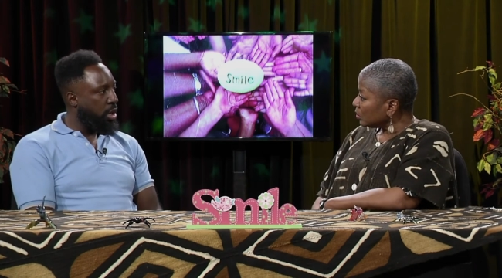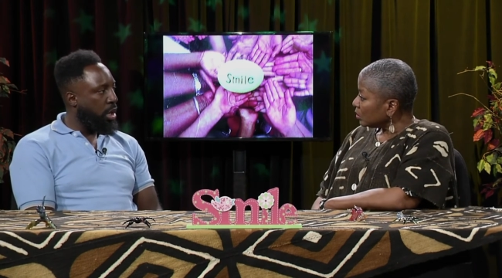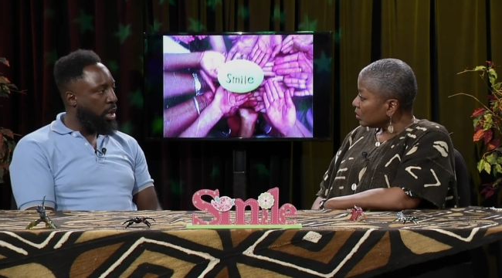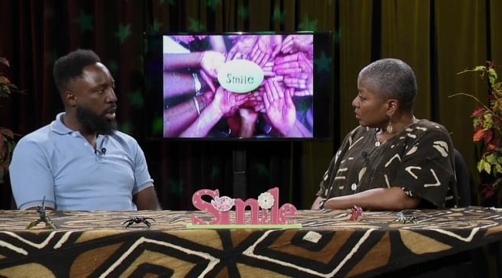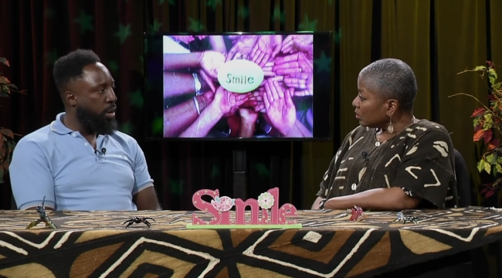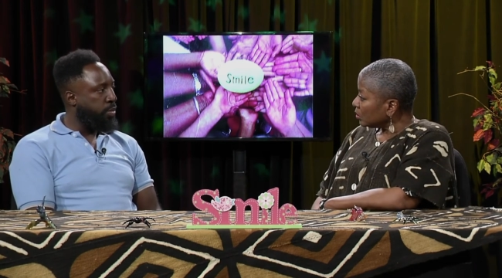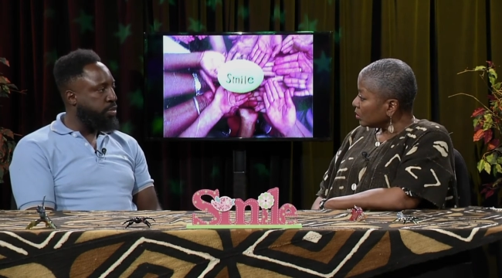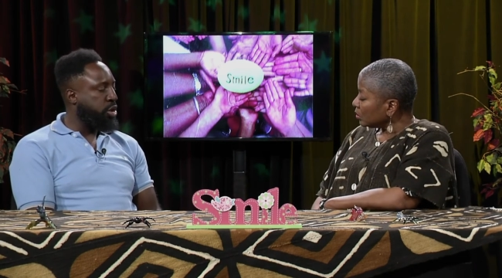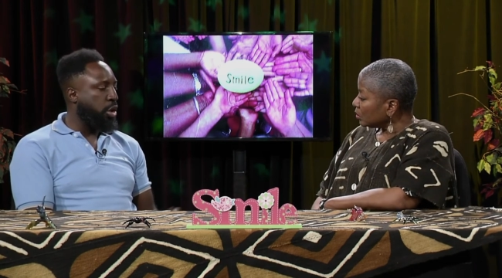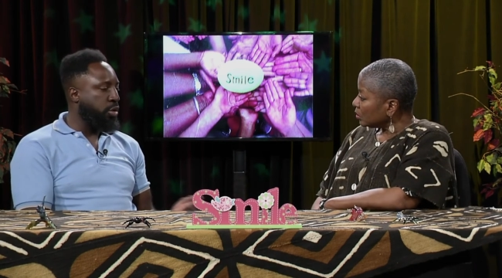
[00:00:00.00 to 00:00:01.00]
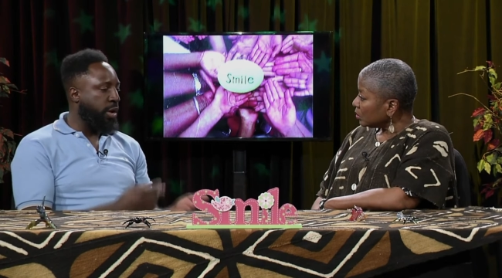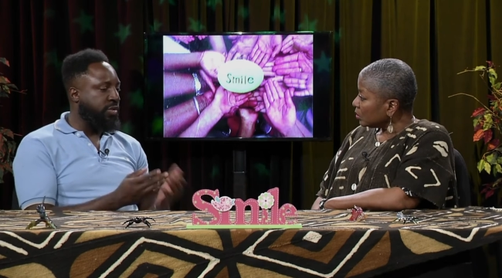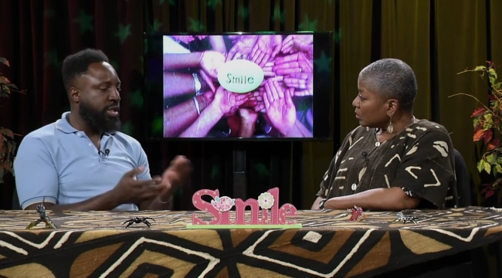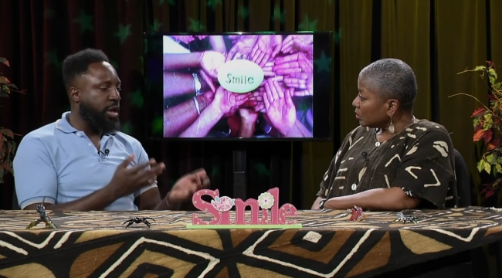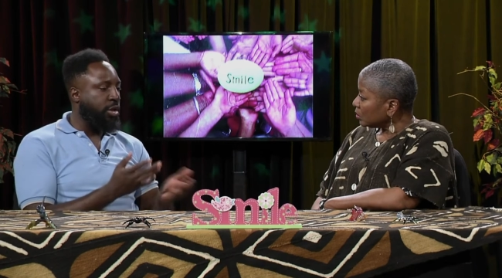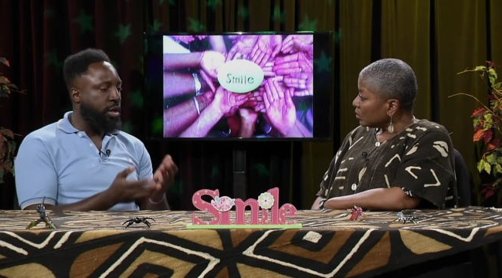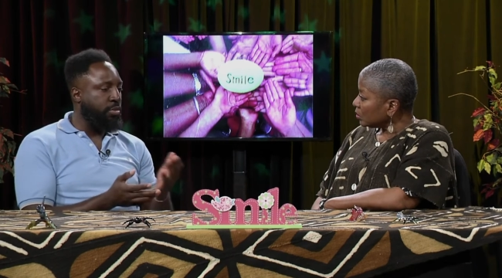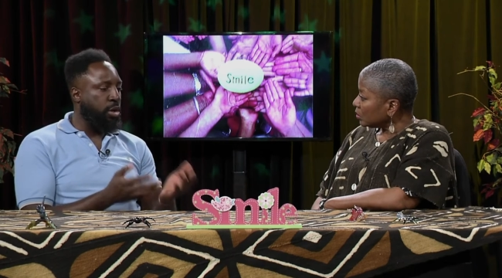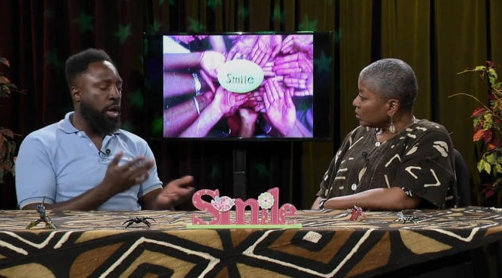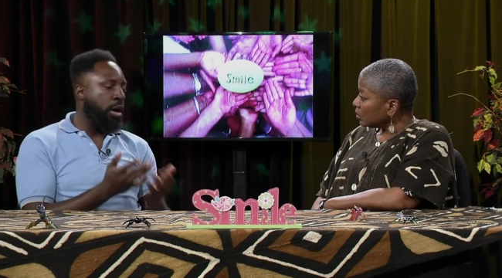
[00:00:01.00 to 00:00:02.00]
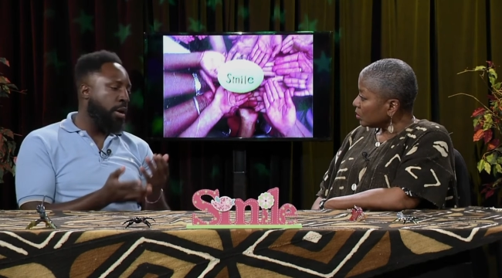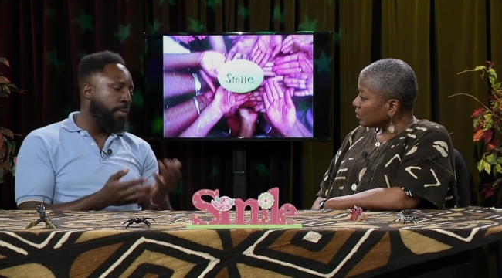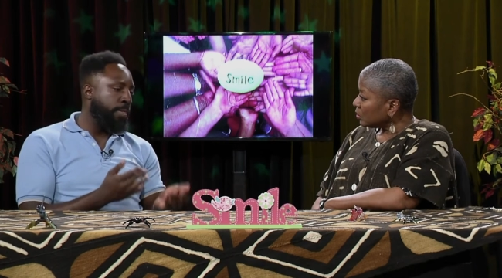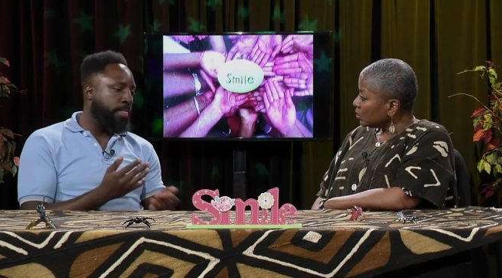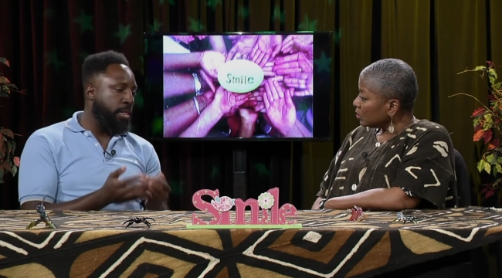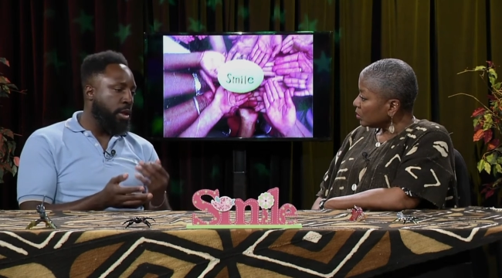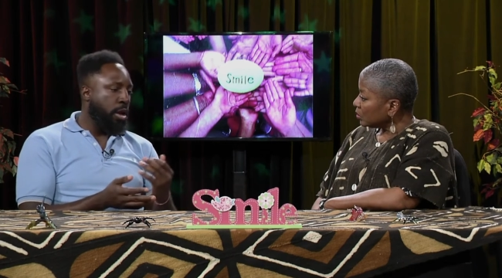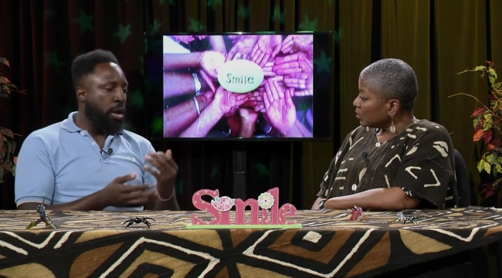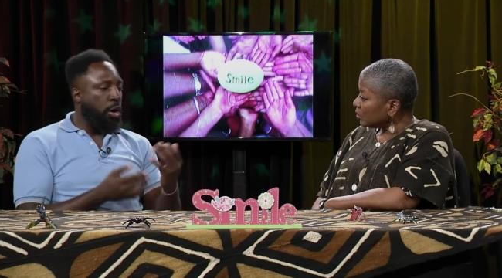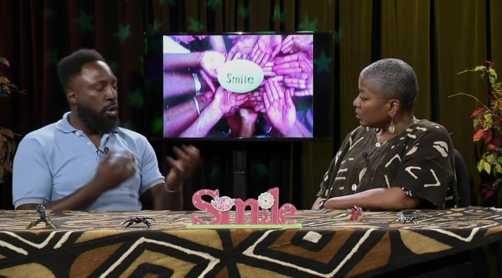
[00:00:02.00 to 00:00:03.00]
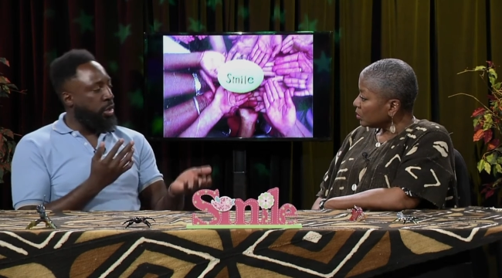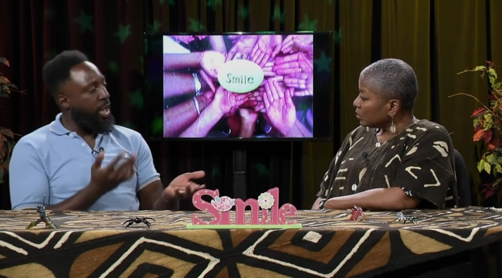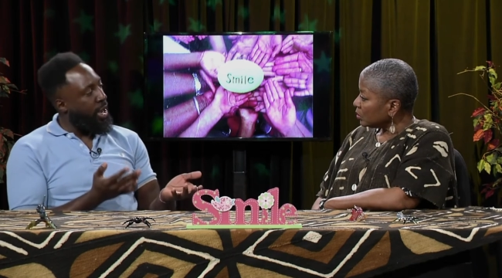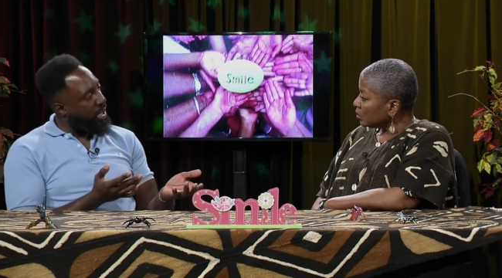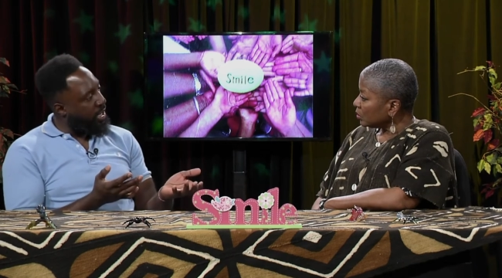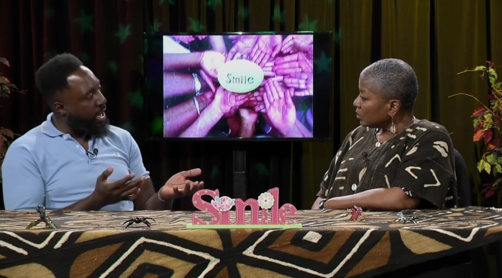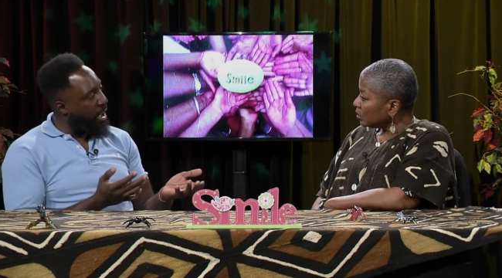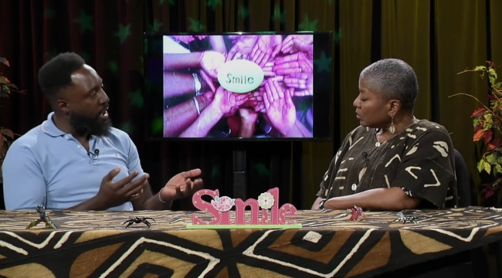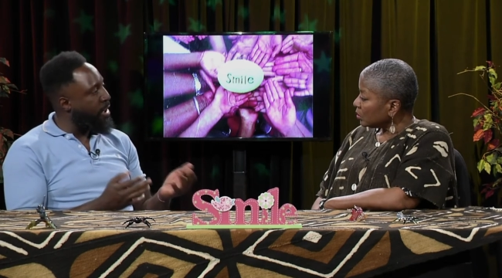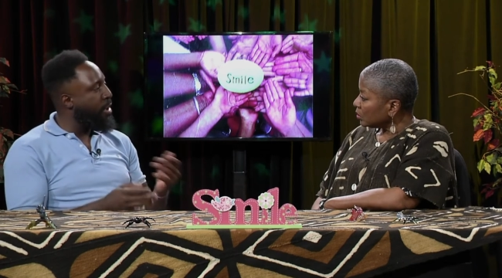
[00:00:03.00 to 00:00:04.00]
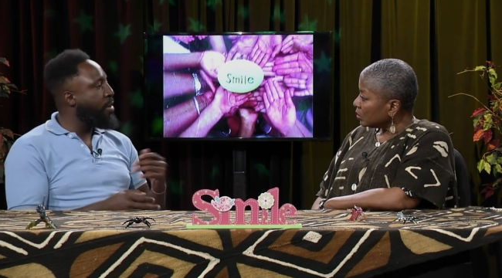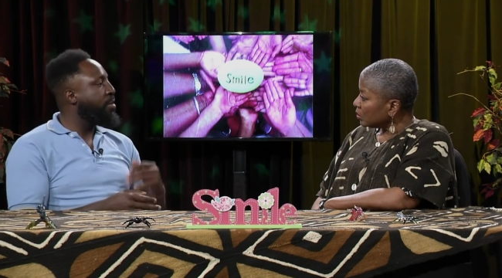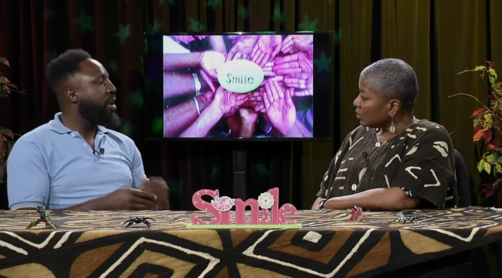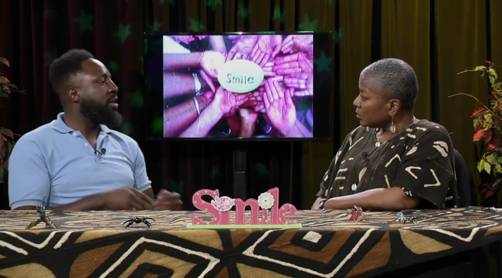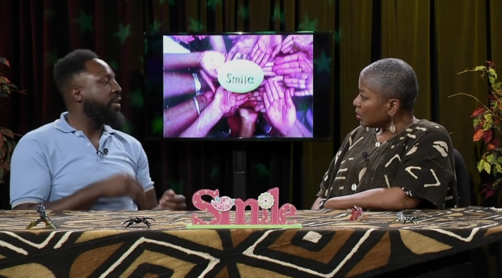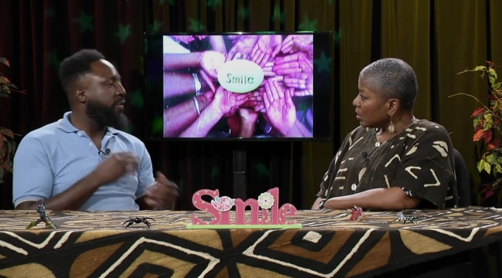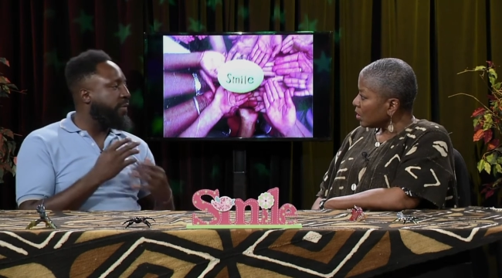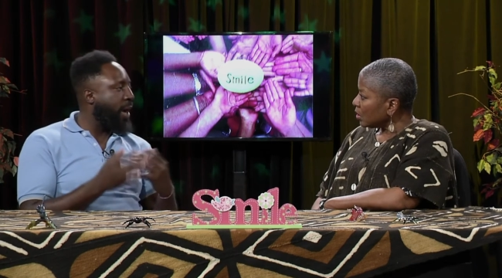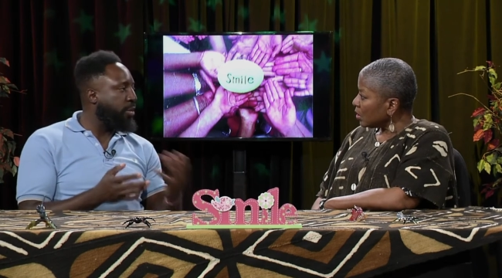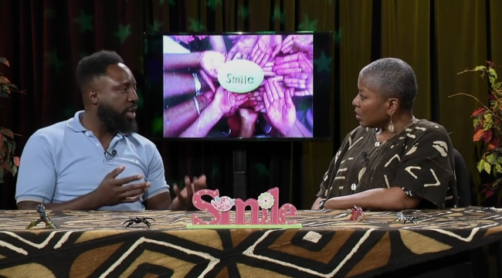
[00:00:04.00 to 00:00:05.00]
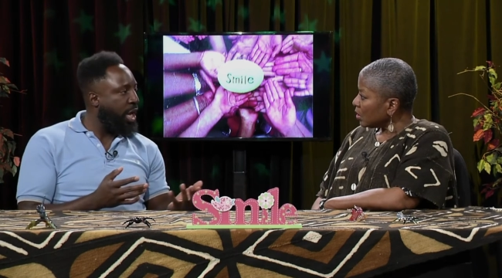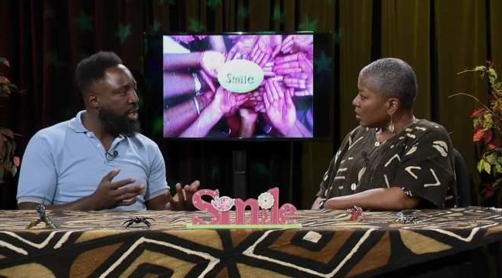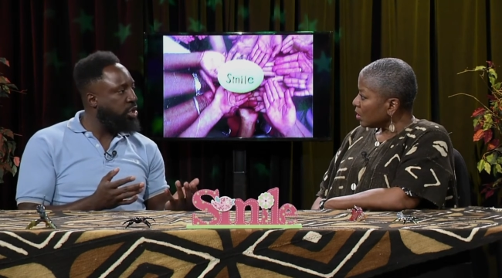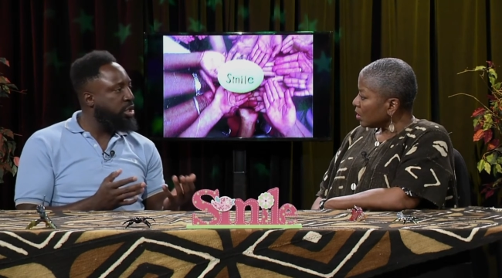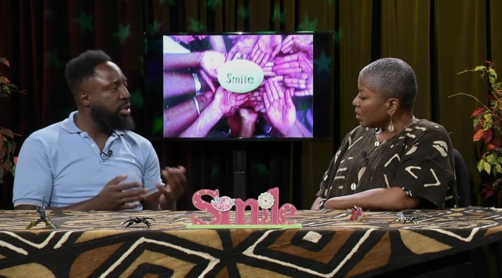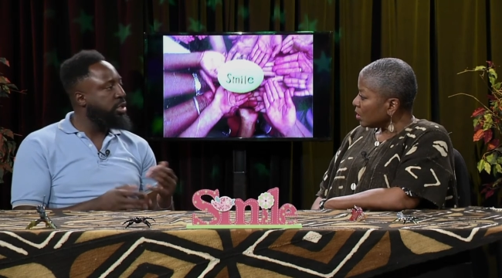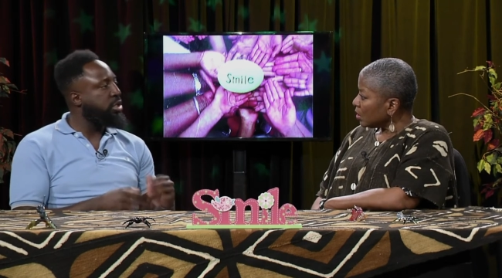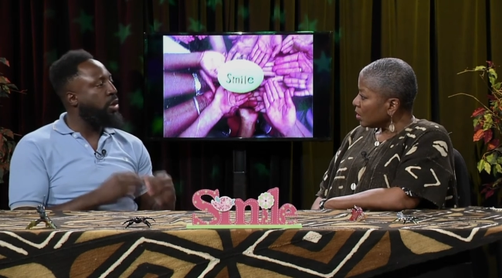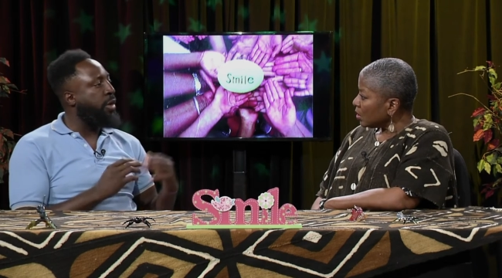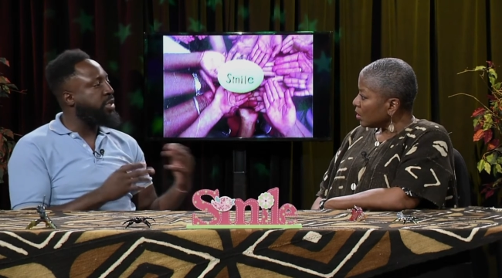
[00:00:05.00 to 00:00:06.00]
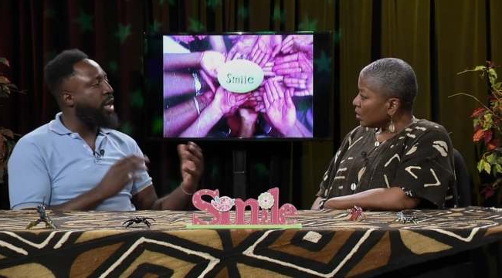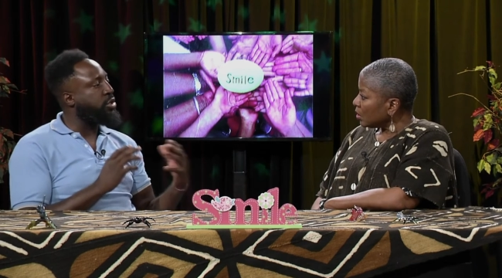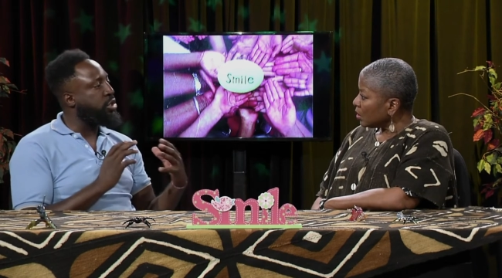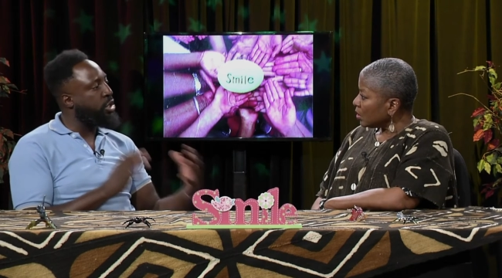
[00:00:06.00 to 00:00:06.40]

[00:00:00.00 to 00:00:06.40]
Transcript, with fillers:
Speaker 1: Um, so you have to take like um, organic chem and different fabrications. So I was actually